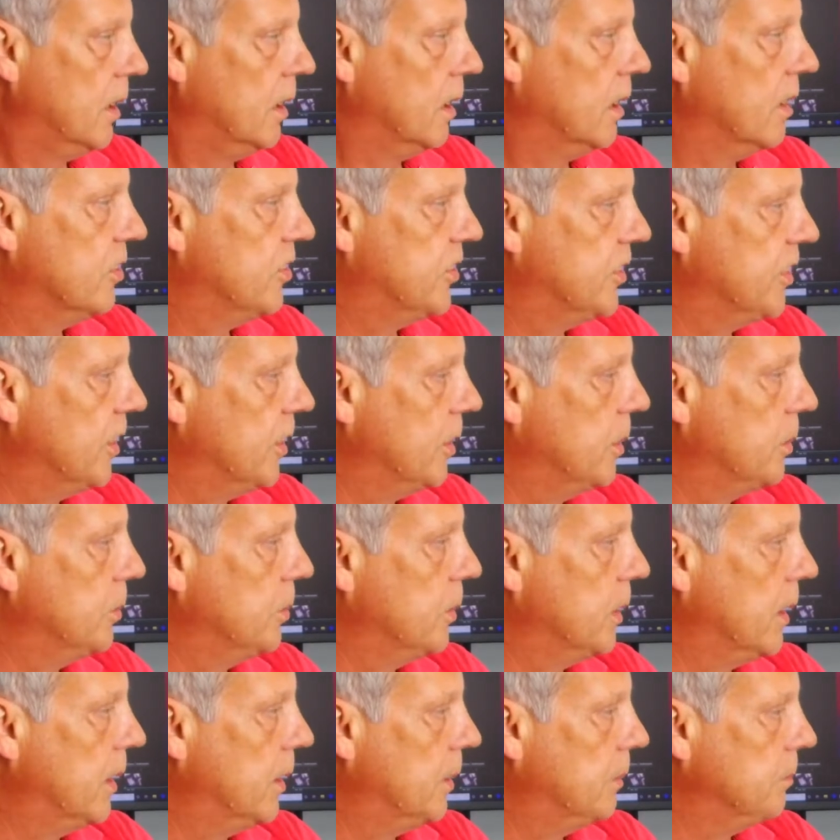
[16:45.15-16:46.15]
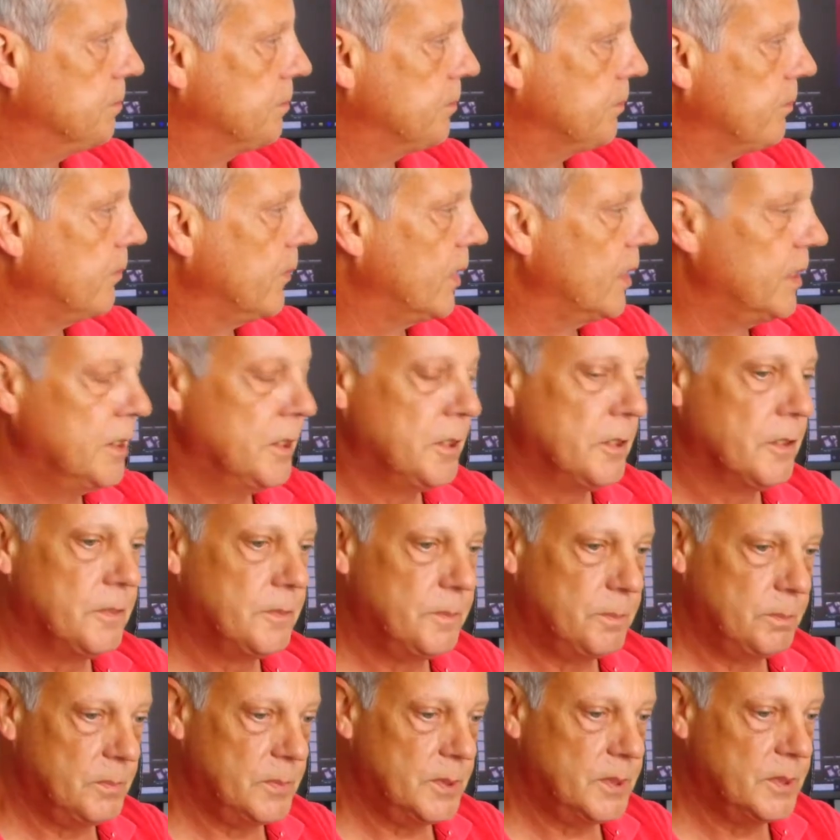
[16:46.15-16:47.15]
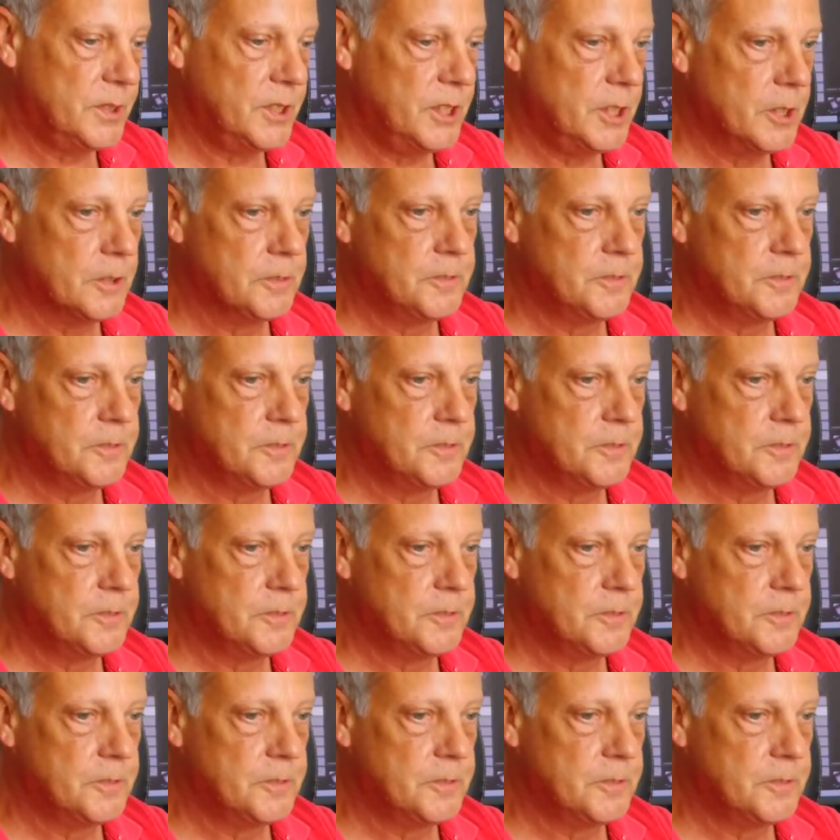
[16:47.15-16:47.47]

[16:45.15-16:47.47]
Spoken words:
So in the near